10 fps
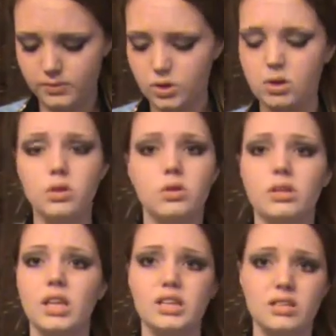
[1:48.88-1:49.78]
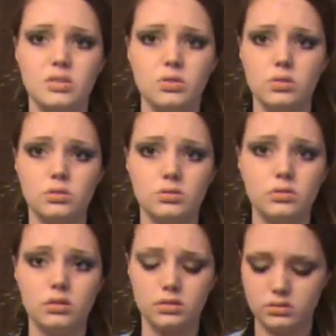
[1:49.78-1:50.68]
You don't know who that is, do you?
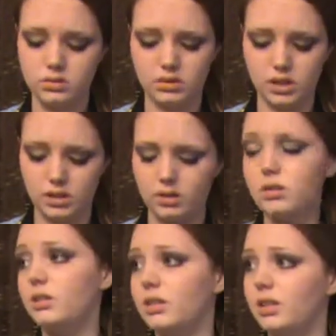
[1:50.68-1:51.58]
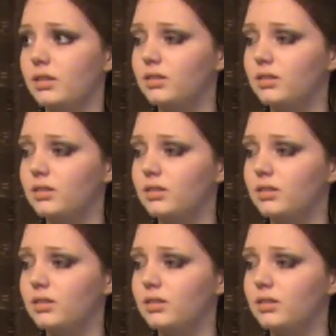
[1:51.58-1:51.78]
No? Okay. Okay.